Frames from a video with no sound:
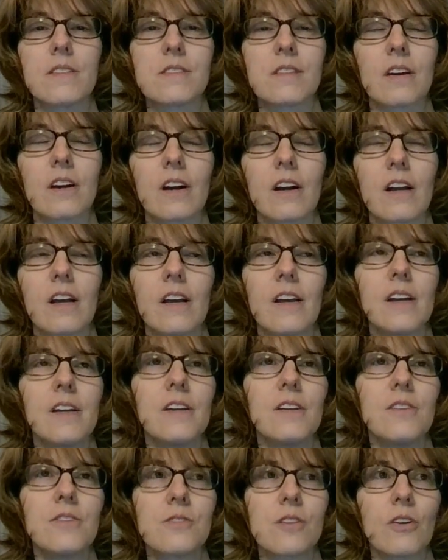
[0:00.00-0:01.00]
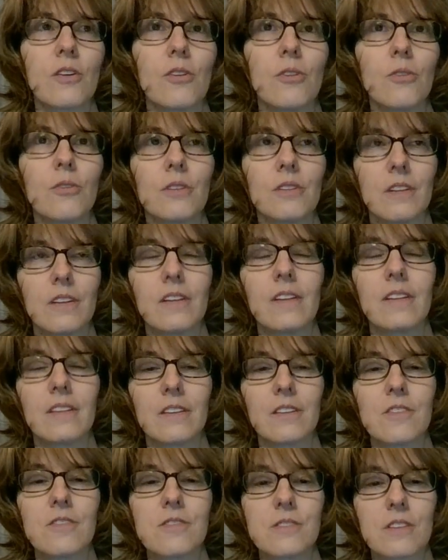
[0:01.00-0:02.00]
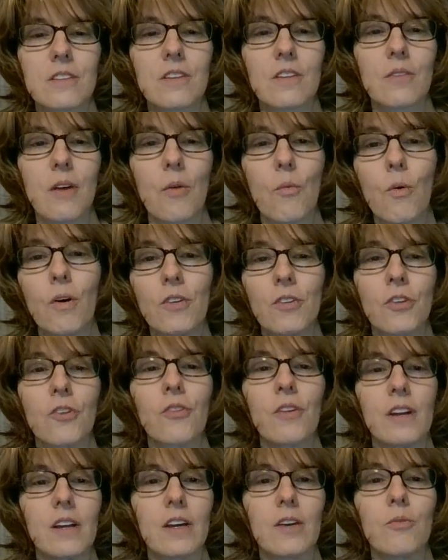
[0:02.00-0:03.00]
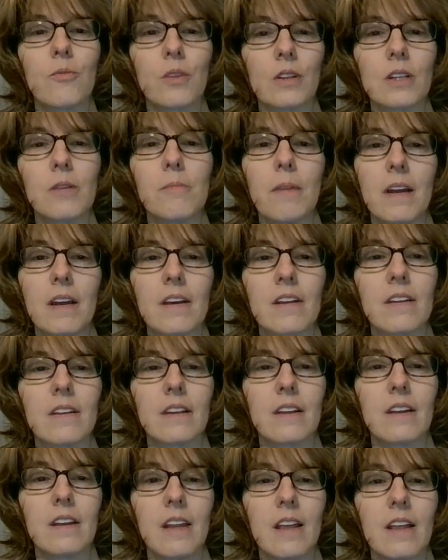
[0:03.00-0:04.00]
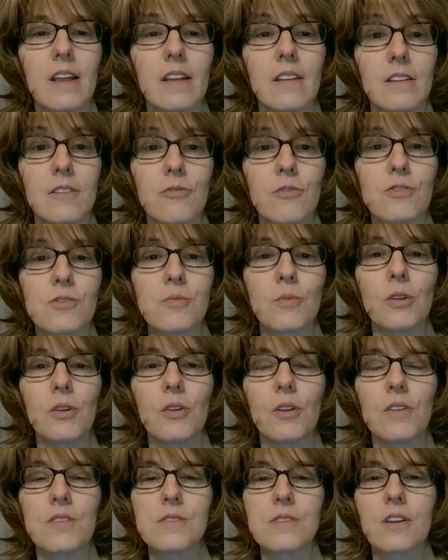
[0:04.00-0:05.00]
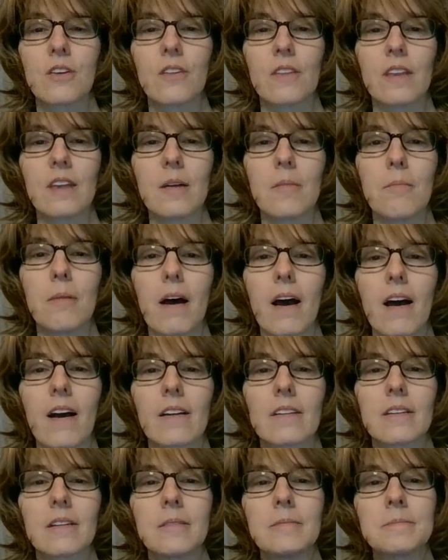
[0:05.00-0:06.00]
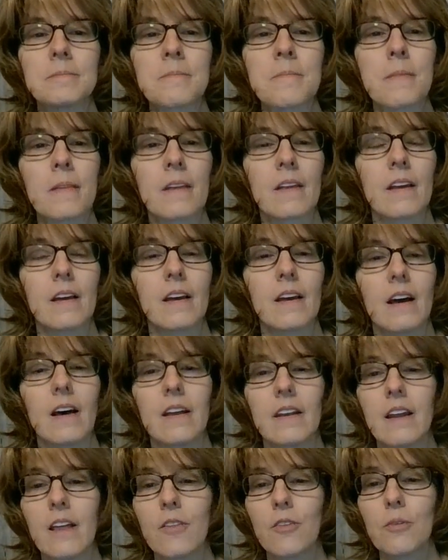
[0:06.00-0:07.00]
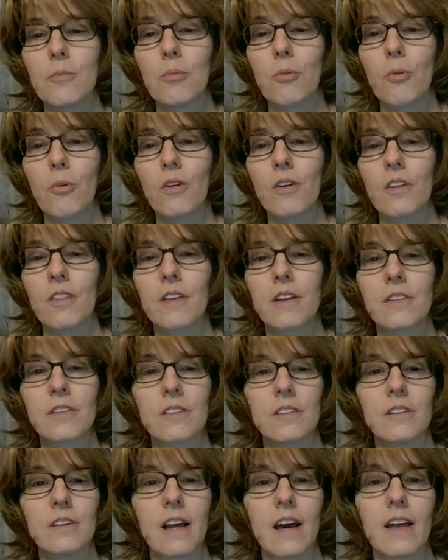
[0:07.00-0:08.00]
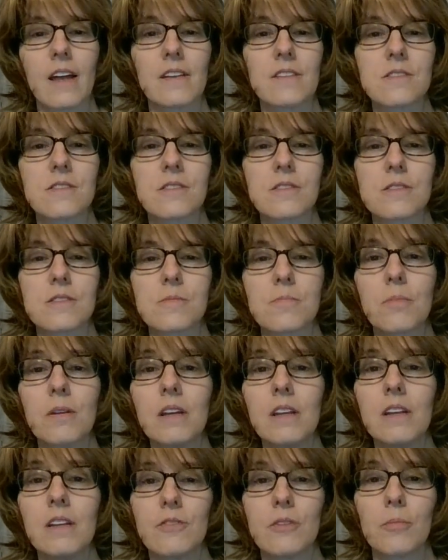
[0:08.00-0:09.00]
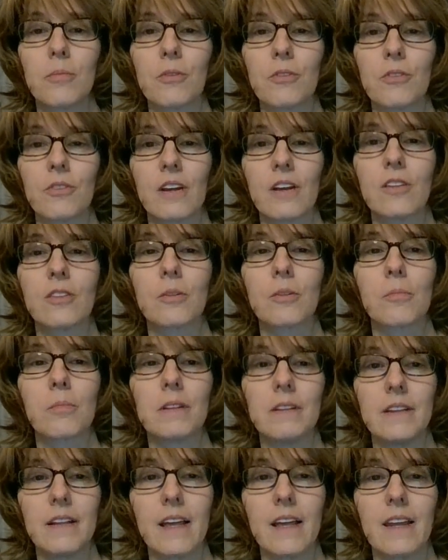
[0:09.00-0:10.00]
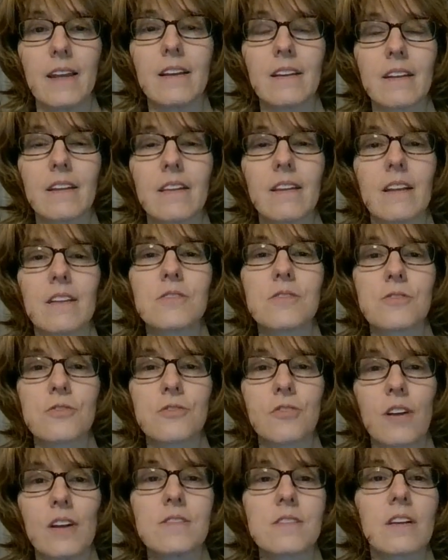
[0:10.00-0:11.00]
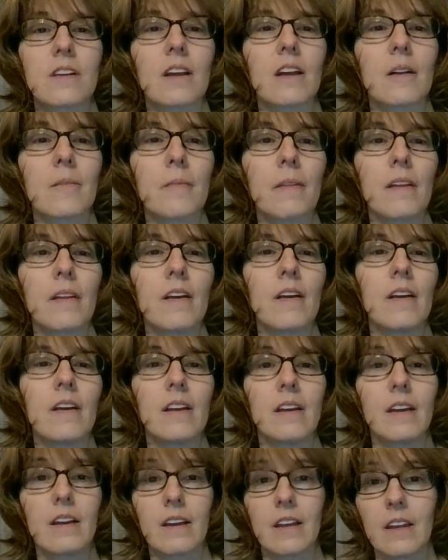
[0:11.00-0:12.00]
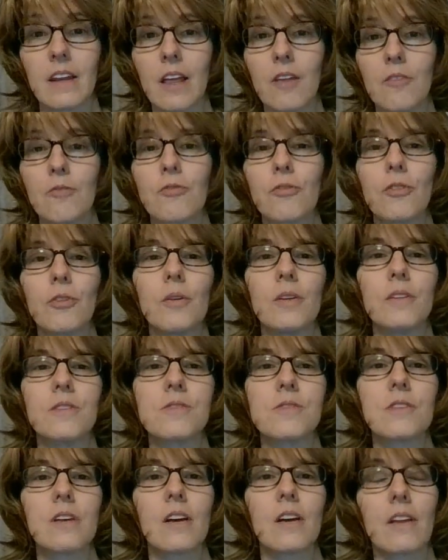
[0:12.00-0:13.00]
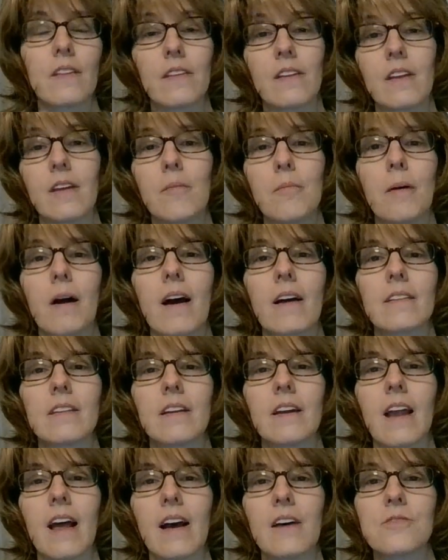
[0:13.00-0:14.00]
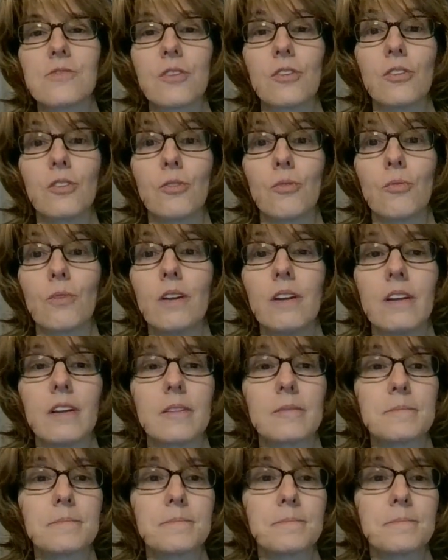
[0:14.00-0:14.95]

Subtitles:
there. So there's that 1 degree can really make a difference when you consider the impact. Another important thing to look at is the speed of the particular planet that's transiting. It can influence the impact that it has on your reading.